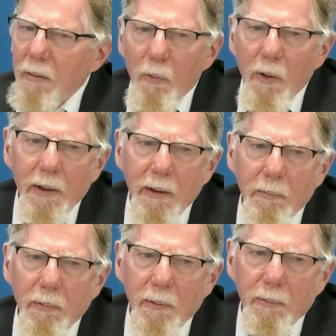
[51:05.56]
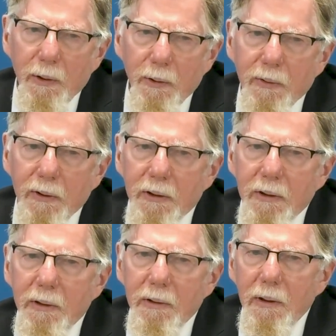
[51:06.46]
where we
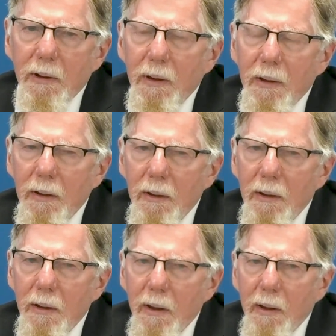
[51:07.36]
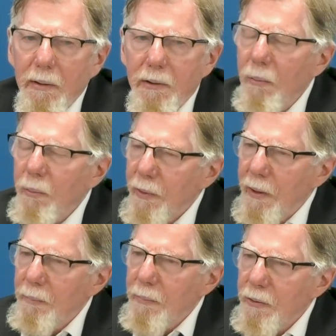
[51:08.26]
used Tom
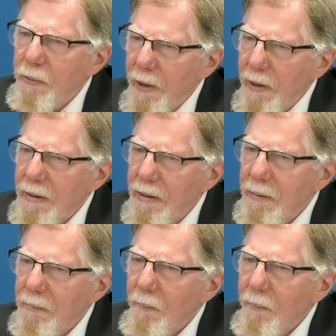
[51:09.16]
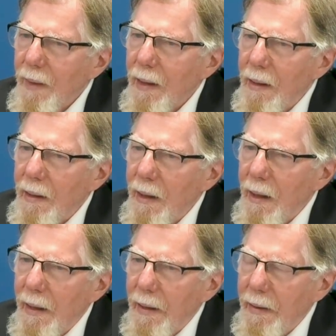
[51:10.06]
Graham's address
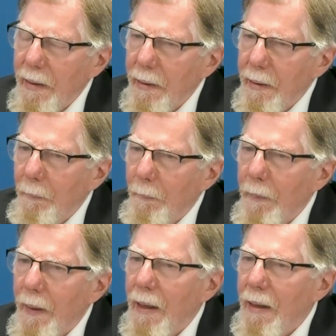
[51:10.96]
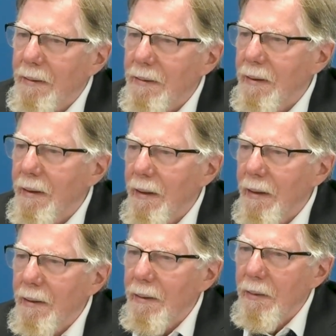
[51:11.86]
as
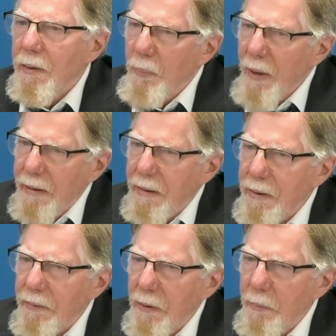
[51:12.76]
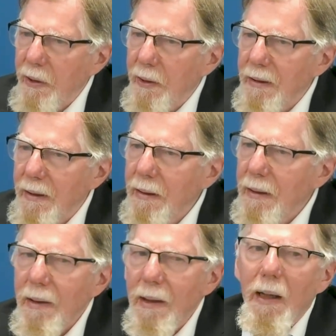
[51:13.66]
the base for the party.
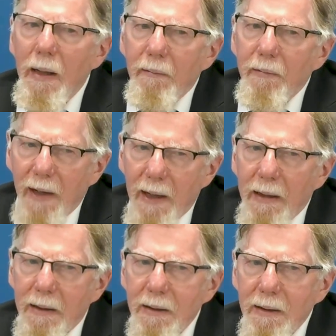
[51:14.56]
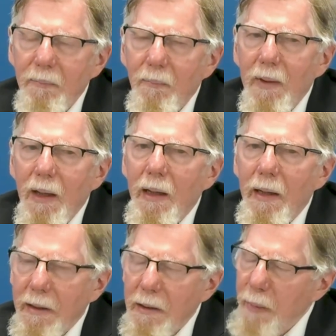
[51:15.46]
In fact,
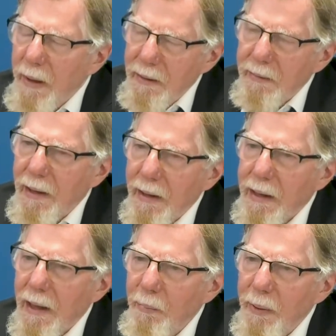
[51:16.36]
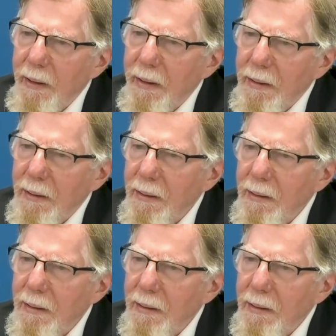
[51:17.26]
in the middle of that campaign,